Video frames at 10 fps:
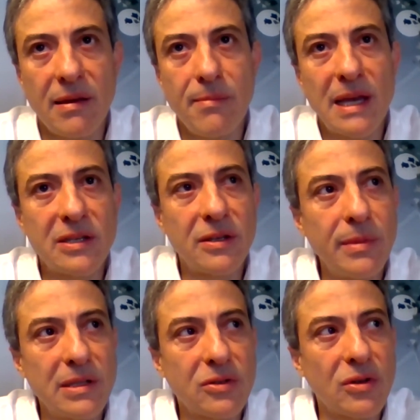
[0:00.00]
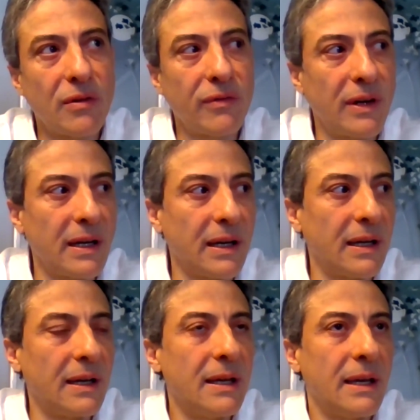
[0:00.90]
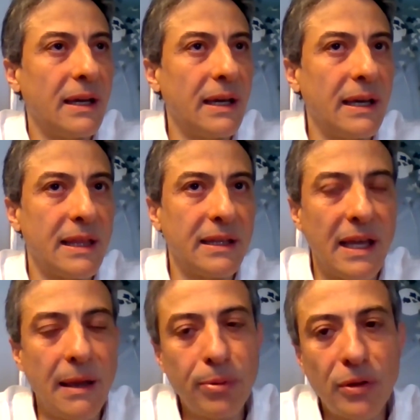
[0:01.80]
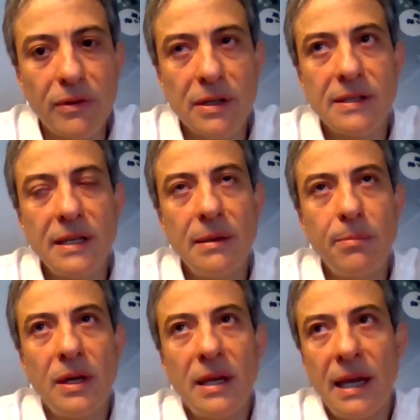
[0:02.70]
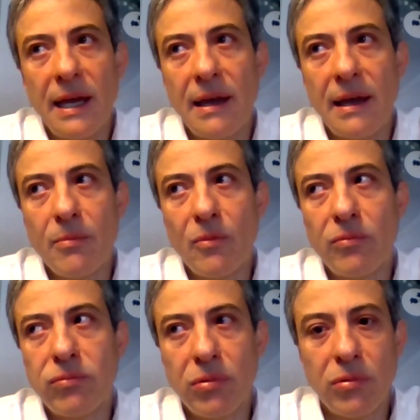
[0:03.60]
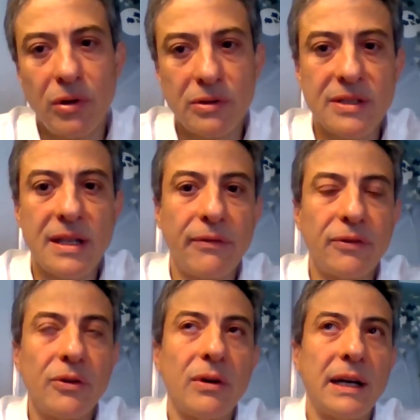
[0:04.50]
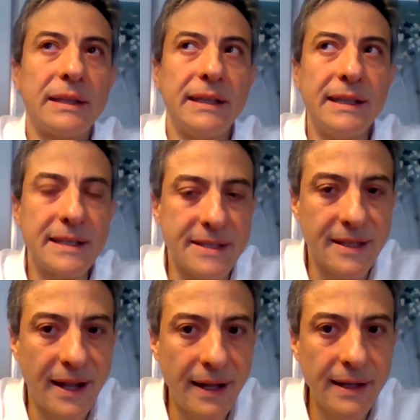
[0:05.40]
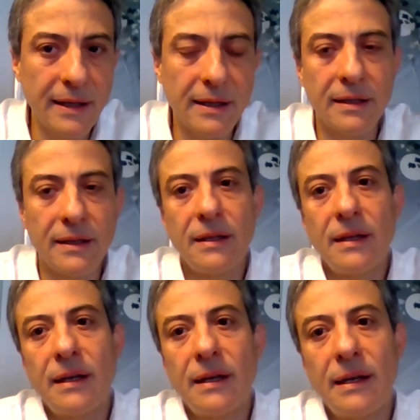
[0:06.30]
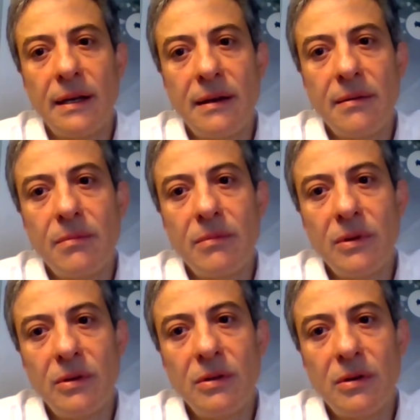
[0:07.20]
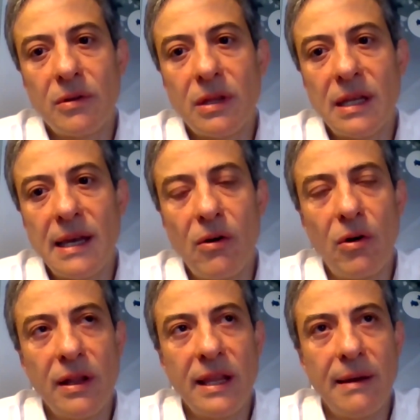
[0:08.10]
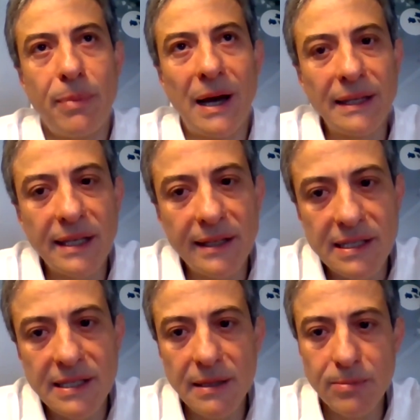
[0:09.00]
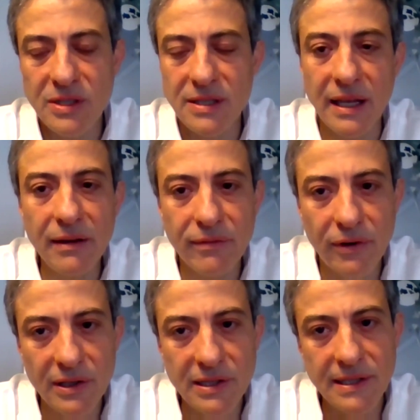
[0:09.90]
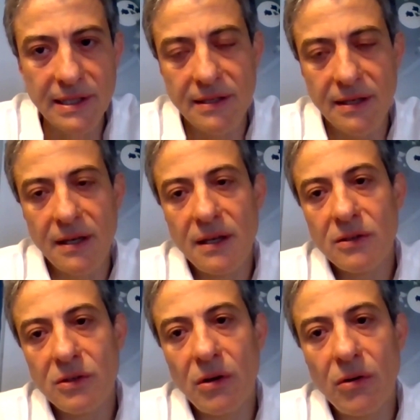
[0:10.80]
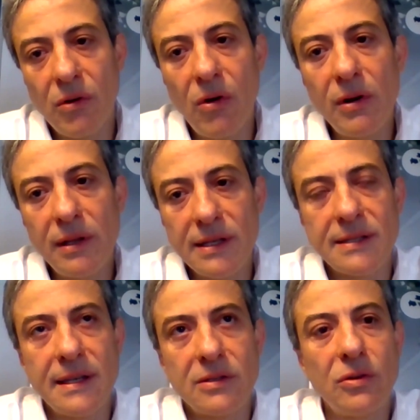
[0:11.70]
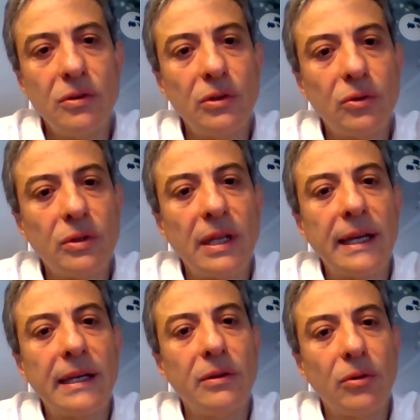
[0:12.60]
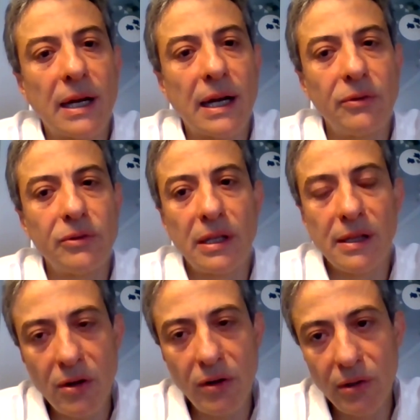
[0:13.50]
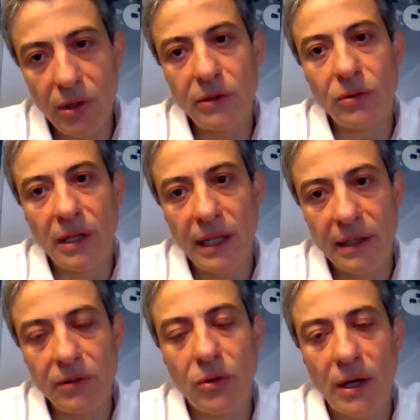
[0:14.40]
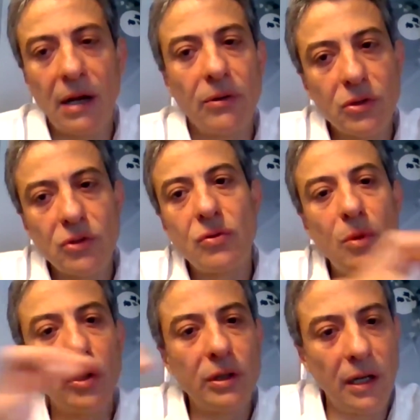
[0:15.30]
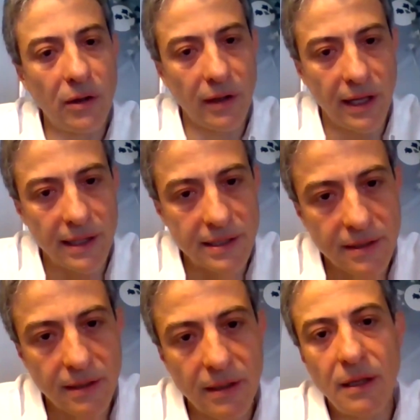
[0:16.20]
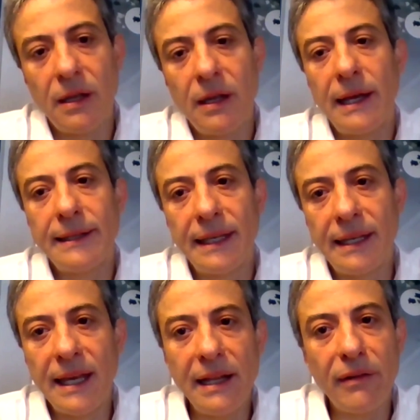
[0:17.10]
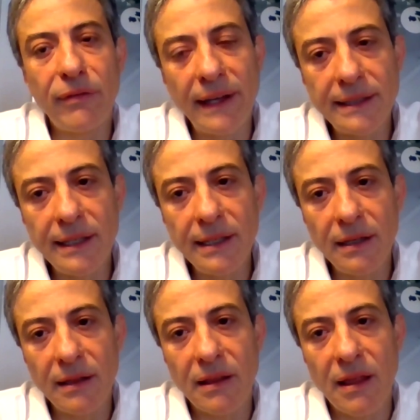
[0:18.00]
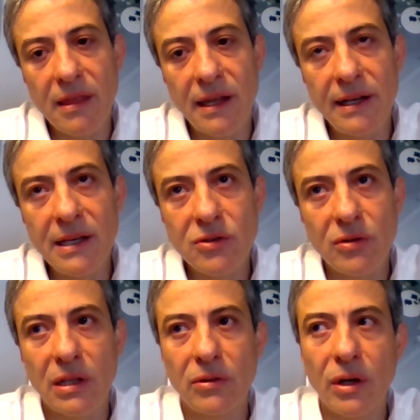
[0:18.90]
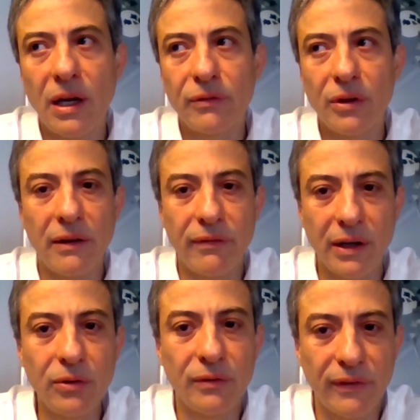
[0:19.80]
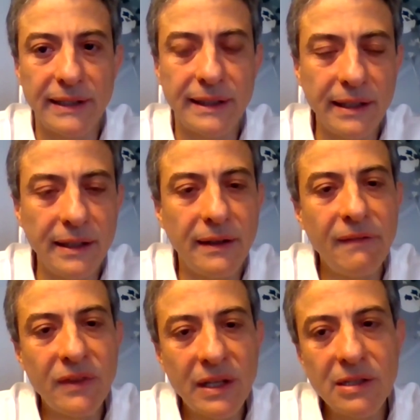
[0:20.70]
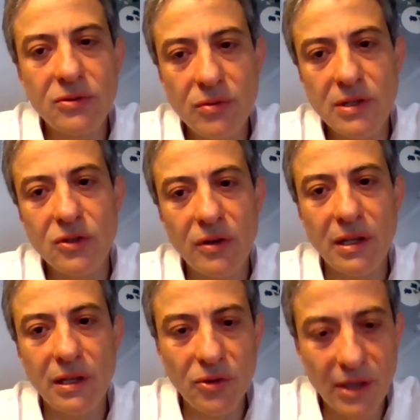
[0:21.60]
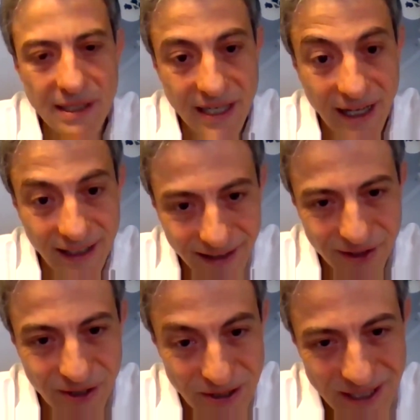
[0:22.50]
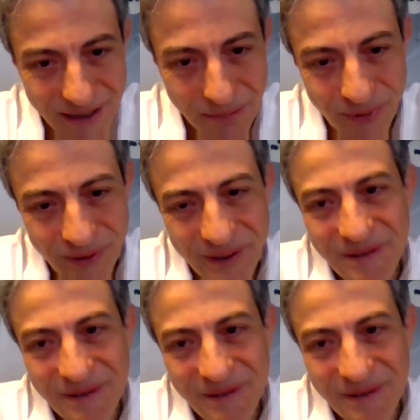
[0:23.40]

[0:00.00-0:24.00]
measurements of the depth of the ship, what stuff you had in each tank, all the bunker receipts, the invoices. So all these things you need to take into account, and the only way to take into account is to model all this. And again, vetting, the reason that you have to have a good vetting is to ensure that you can charter your ship.